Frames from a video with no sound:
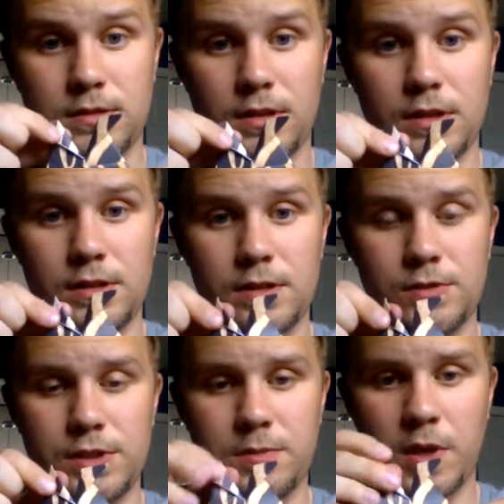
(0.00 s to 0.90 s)
Oh, it
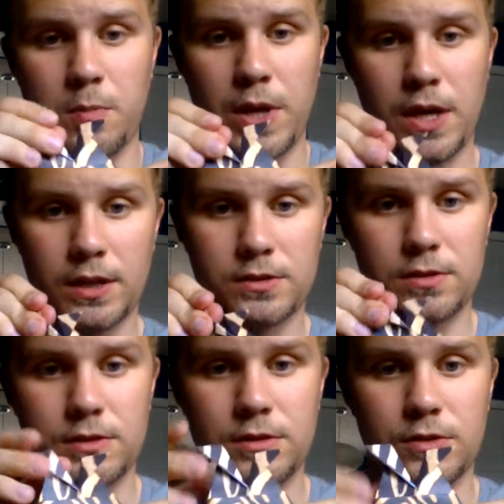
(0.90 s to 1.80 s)
was in my bag, so
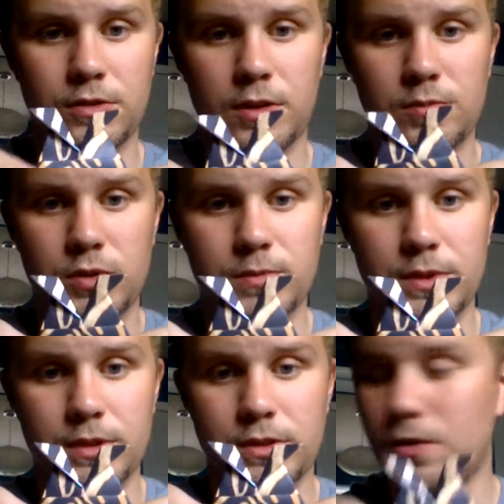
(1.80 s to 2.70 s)
it's a little crumpled, but
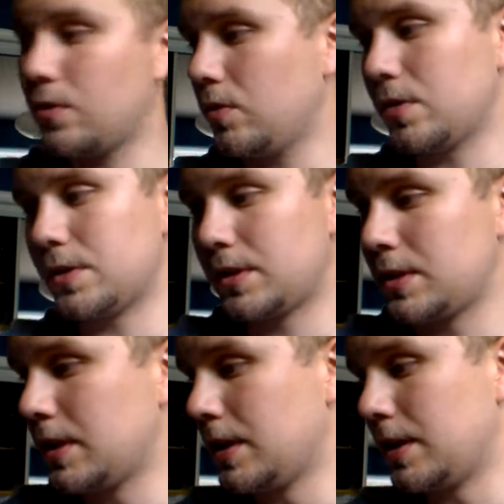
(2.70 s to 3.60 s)
there's a horse.
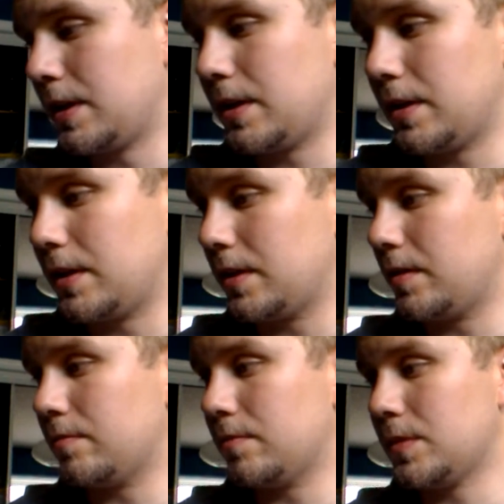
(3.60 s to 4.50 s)

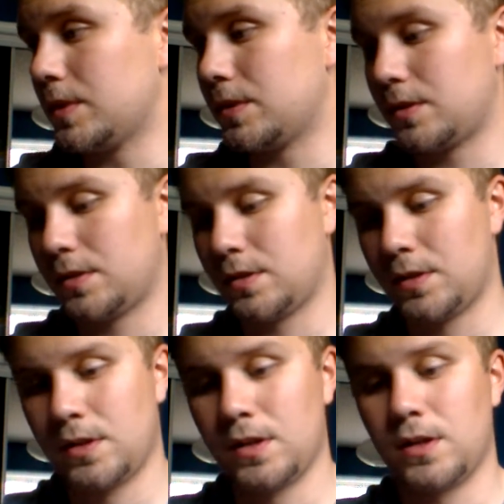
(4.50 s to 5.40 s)
A
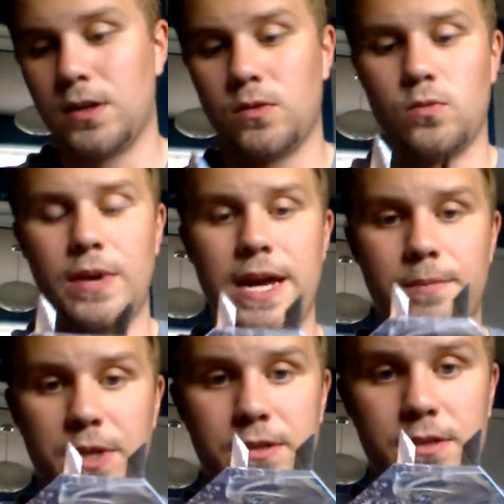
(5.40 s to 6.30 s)

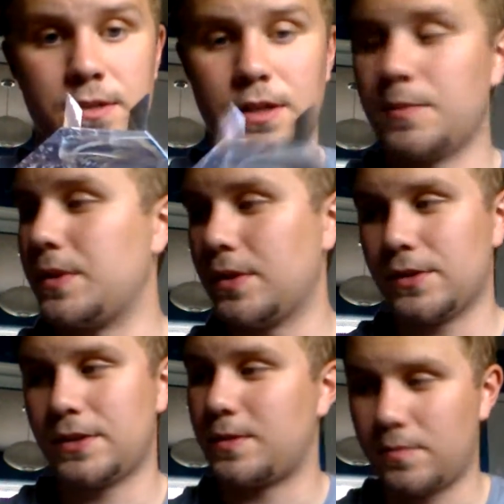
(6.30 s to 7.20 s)
rabbit. I mean,
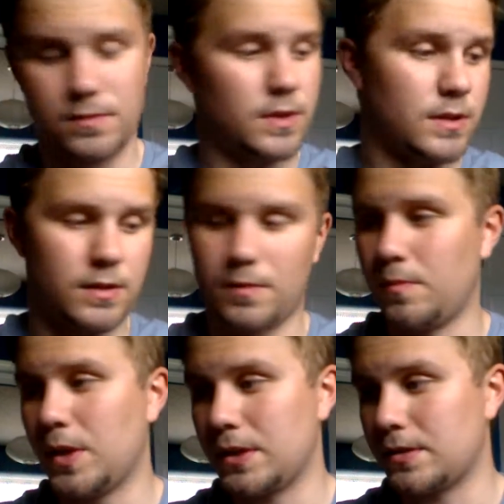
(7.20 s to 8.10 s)
there's
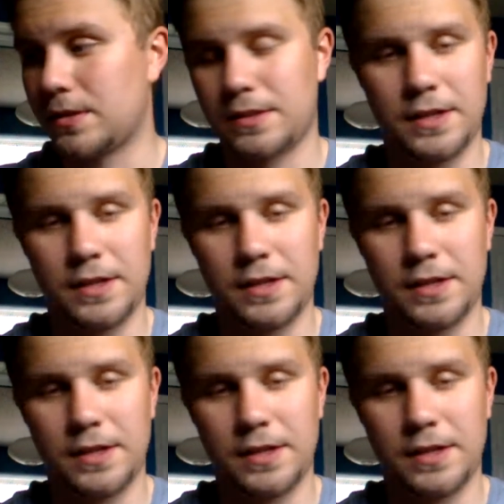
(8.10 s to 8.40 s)
millions.